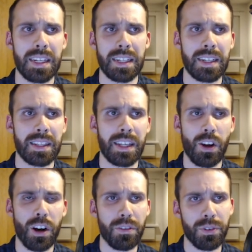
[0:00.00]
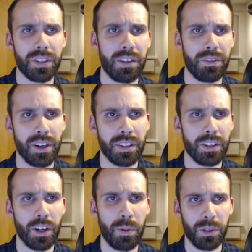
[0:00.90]
they offer
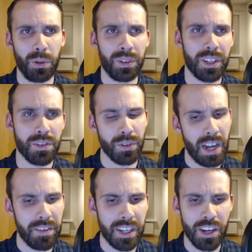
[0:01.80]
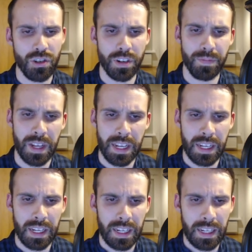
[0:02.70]
different opportunities for navigation.
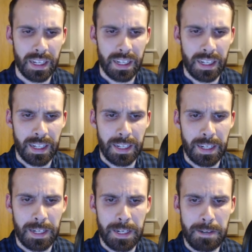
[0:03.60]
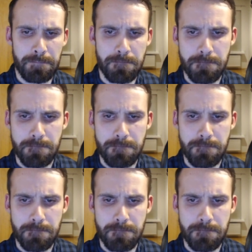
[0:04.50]
And